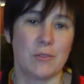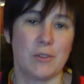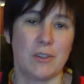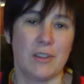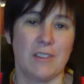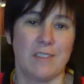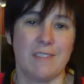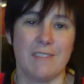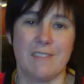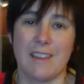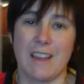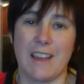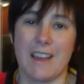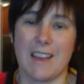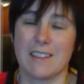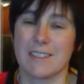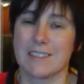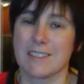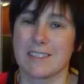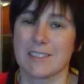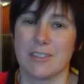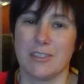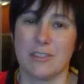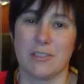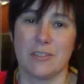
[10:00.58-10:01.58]
can
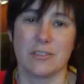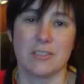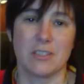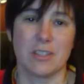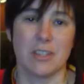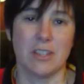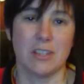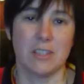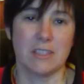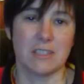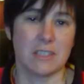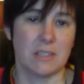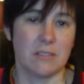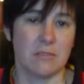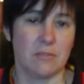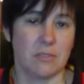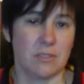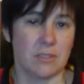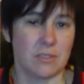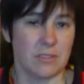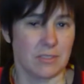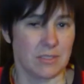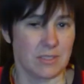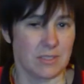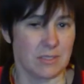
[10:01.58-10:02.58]
ask an alternative
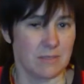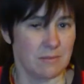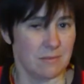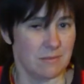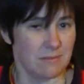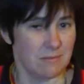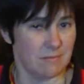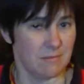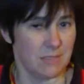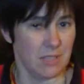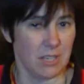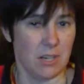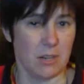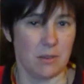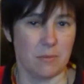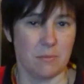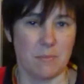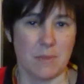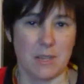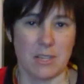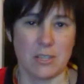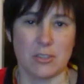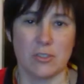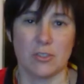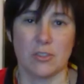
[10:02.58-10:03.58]
and just, you know,
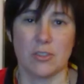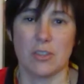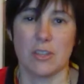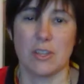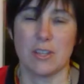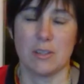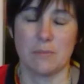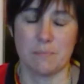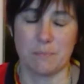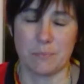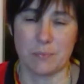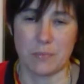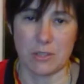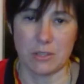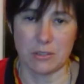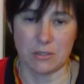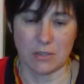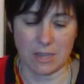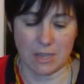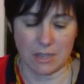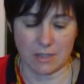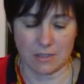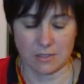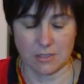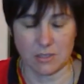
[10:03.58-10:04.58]
make sure that you're
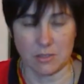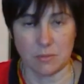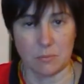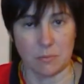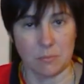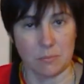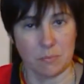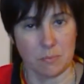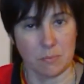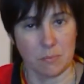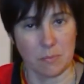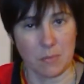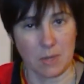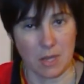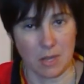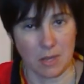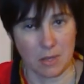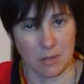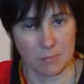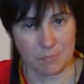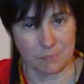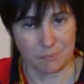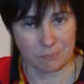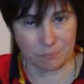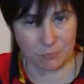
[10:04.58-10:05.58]
getting some
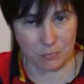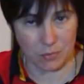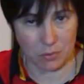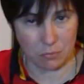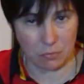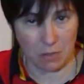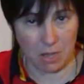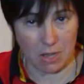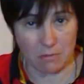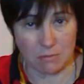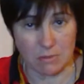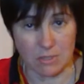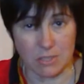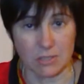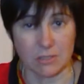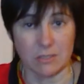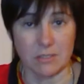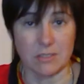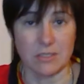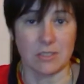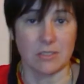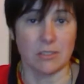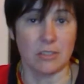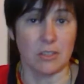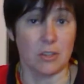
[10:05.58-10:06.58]
the right
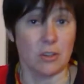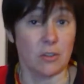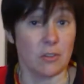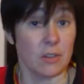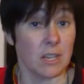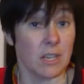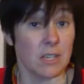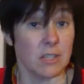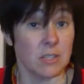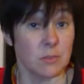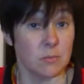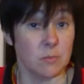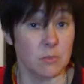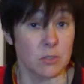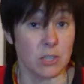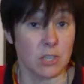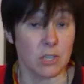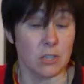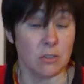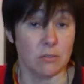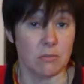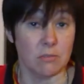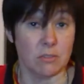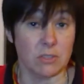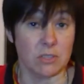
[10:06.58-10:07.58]
results and you're not getting some
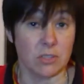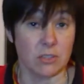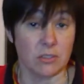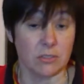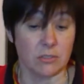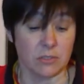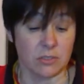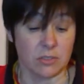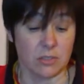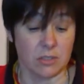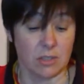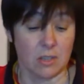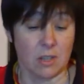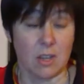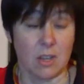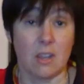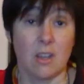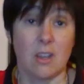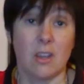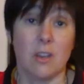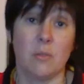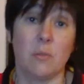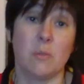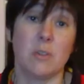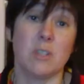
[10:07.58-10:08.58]
skewed results,
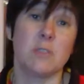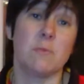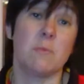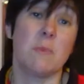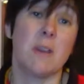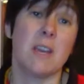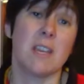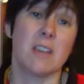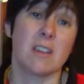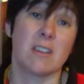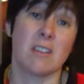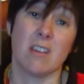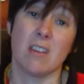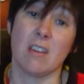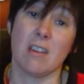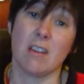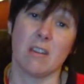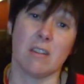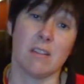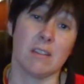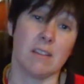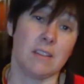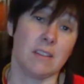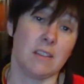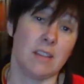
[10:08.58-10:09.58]
which make
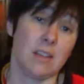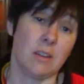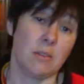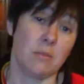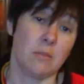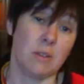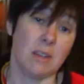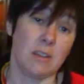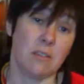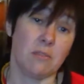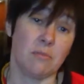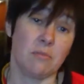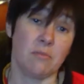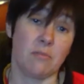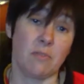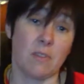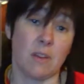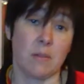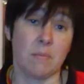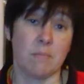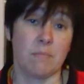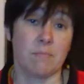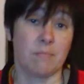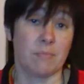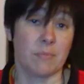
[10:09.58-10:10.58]
you know,
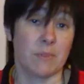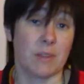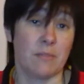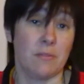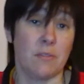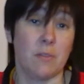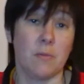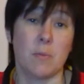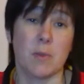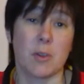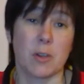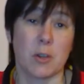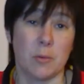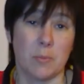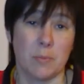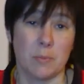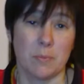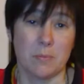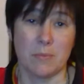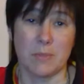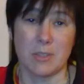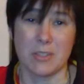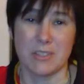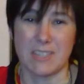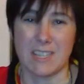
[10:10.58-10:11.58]
if you
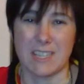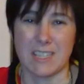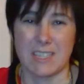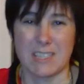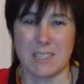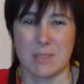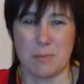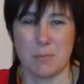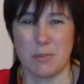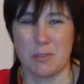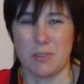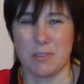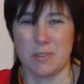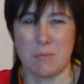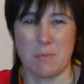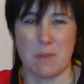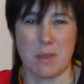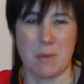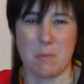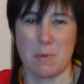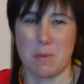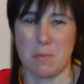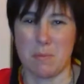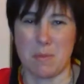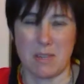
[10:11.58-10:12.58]
become untestable, you
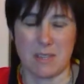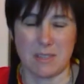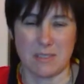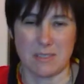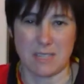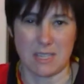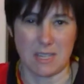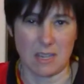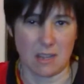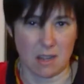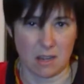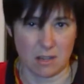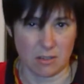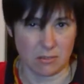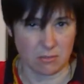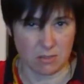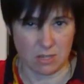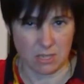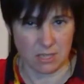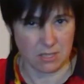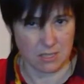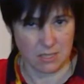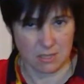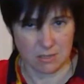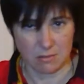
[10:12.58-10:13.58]
might be a bit
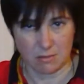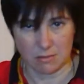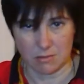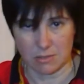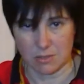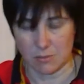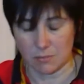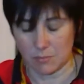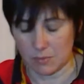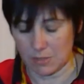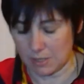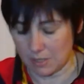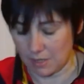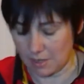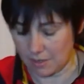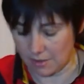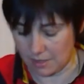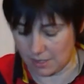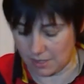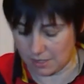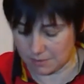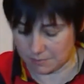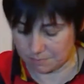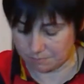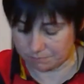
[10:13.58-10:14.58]
dehydrated or something like
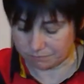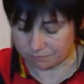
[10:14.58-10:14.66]
that,